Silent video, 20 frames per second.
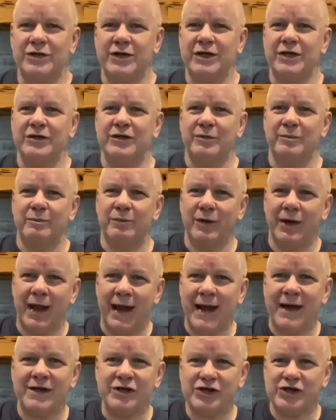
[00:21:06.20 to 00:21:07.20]
to either
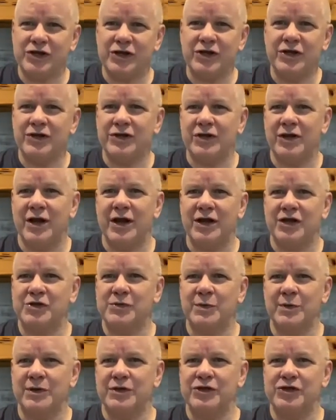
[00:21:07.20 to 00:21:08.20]
plant a seed of the
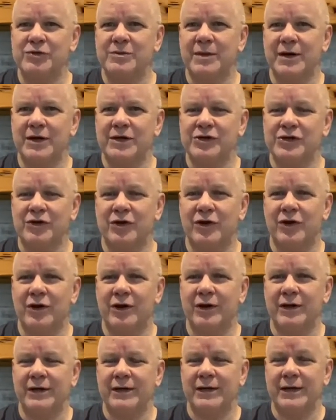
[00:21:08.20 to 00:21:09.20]
gospel in somebody's
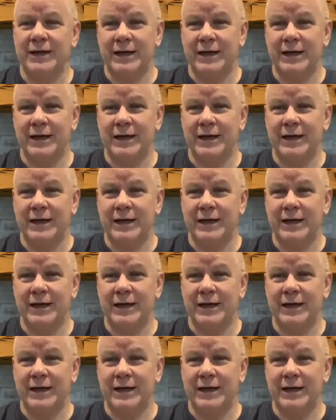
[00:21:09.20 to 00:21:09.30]
heart